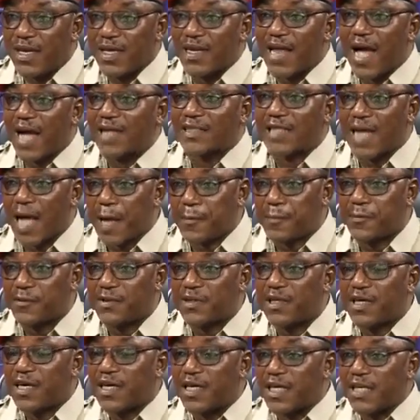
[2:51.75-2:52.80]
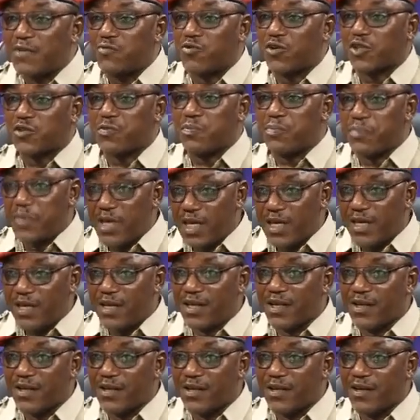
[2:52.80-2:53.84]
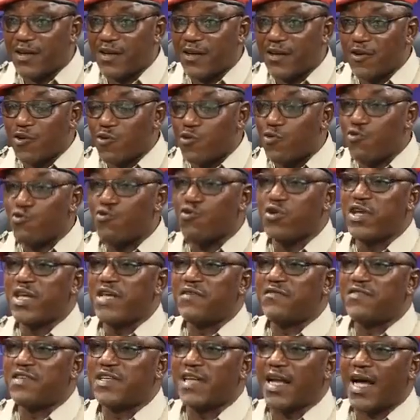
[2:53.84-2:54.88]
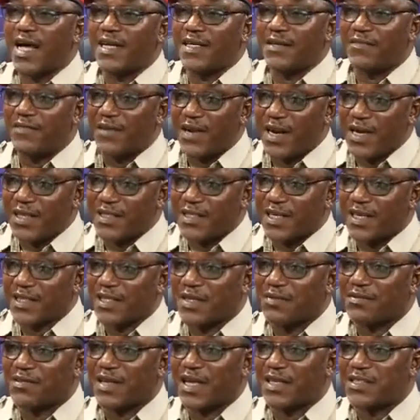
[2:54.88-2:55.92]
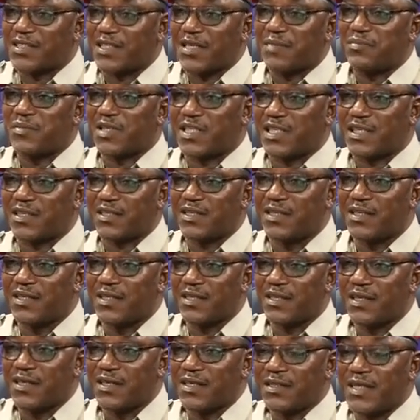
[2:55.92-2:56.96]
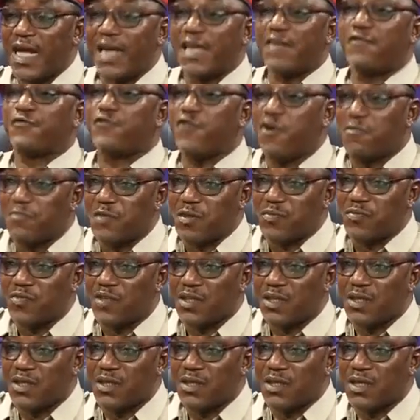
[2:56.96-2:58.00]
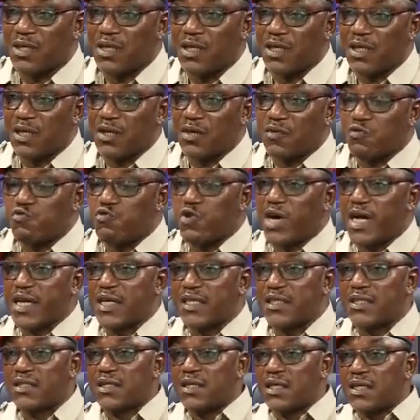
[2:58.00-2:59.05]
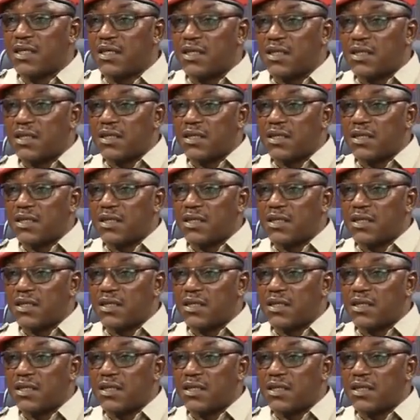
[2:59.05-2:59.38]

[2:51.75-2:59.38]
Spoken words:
it has happened. It was me who, even at the Federal Executive Council meeting, that informed him when